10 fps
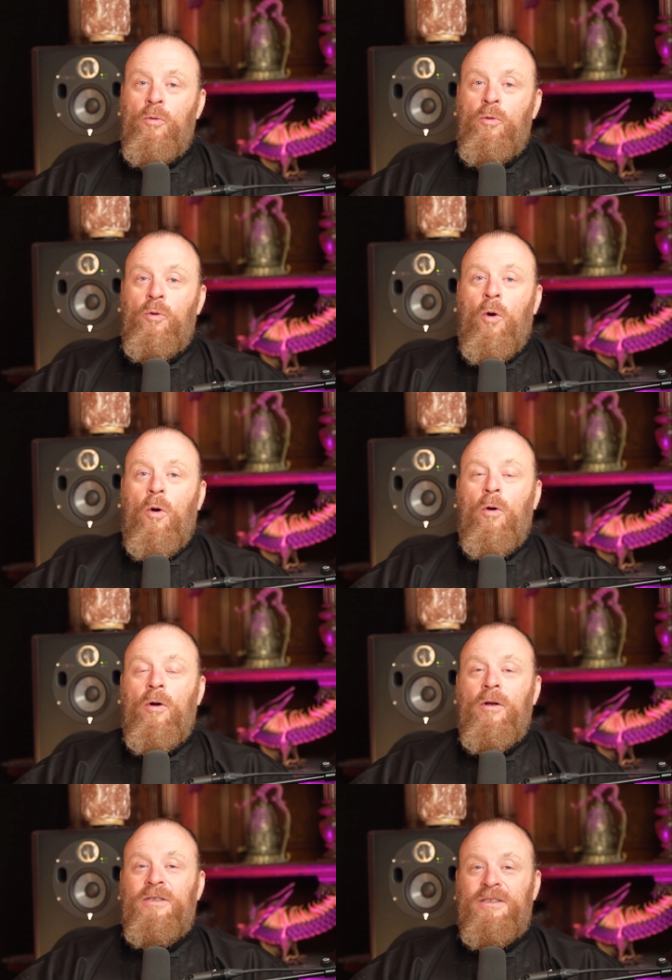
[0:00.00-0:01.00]

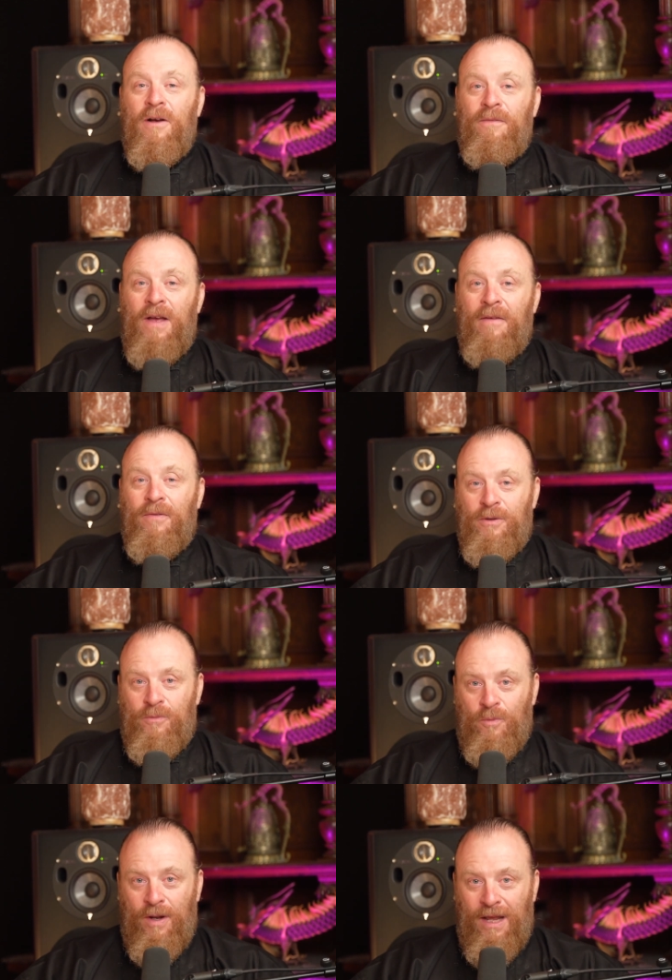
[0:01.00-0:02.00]
your
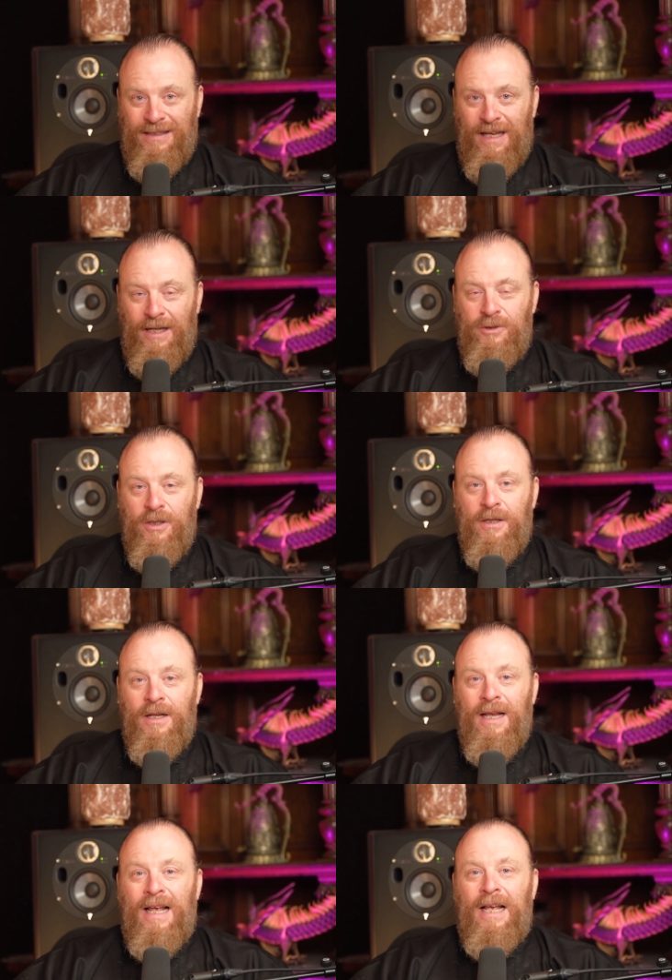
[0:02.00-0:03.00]
self-evident realization
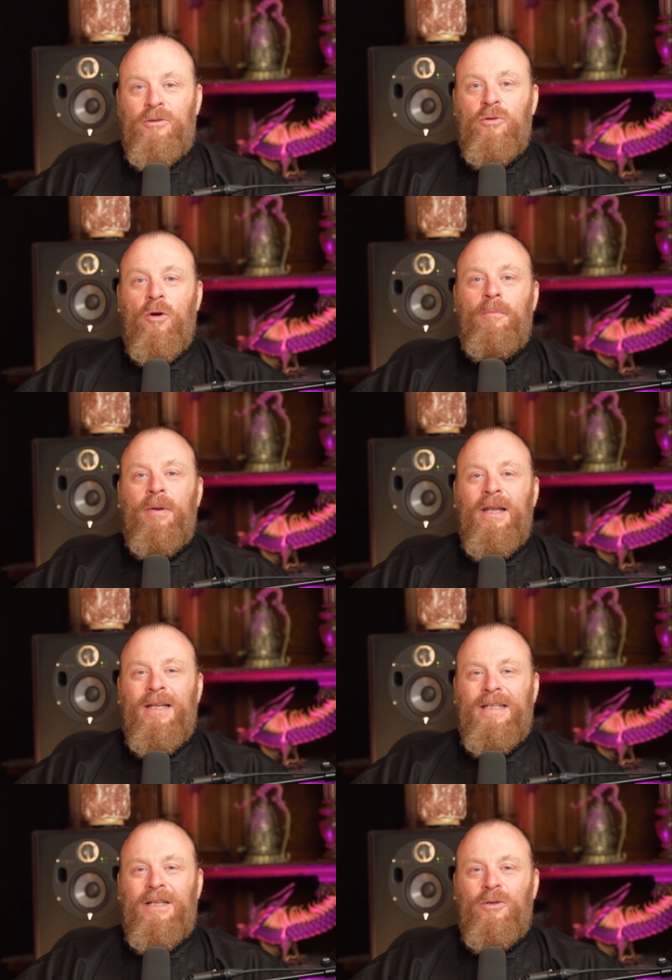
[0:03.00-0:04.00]
is your
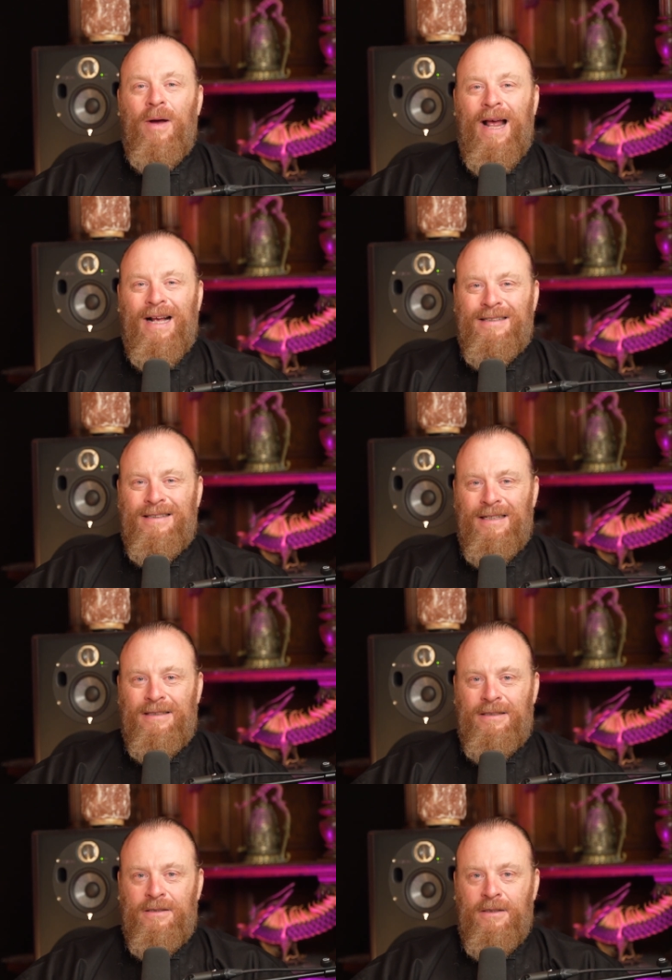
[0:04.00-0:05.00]
ability to
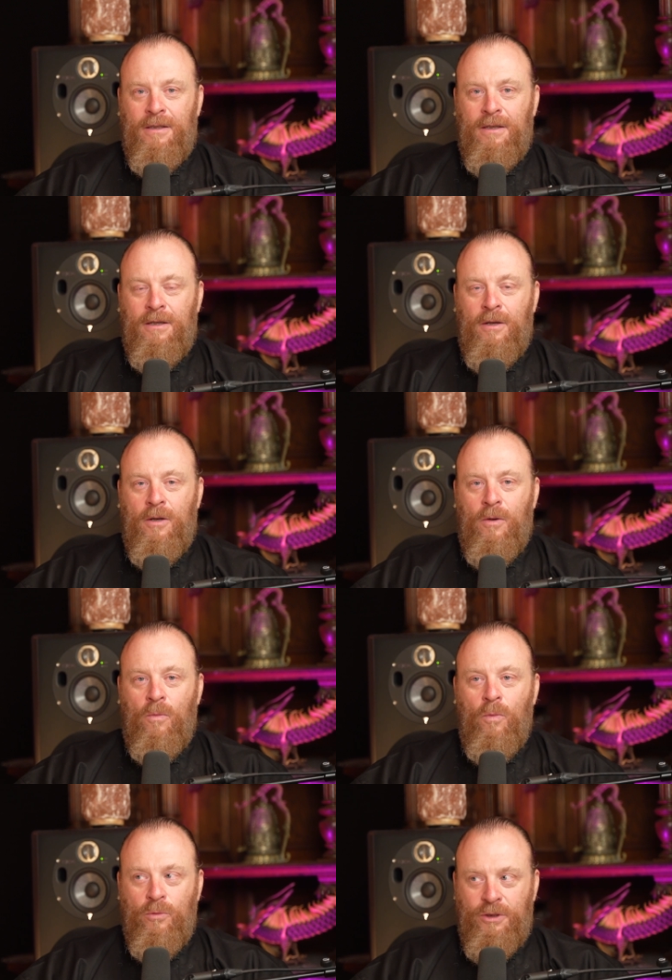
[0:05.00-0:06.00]
access
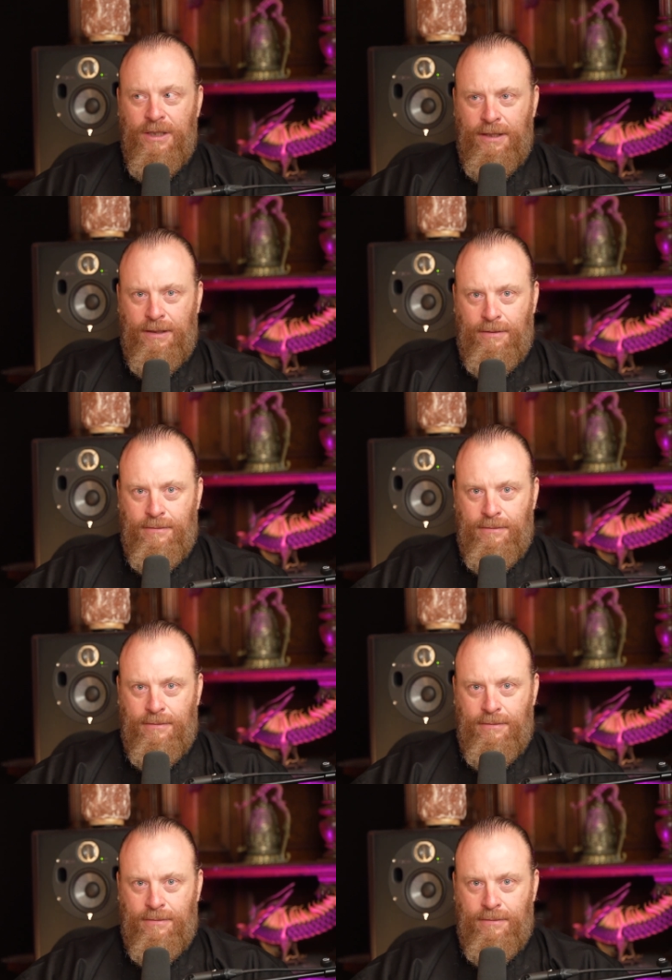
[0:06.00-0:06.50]
Wu Ji.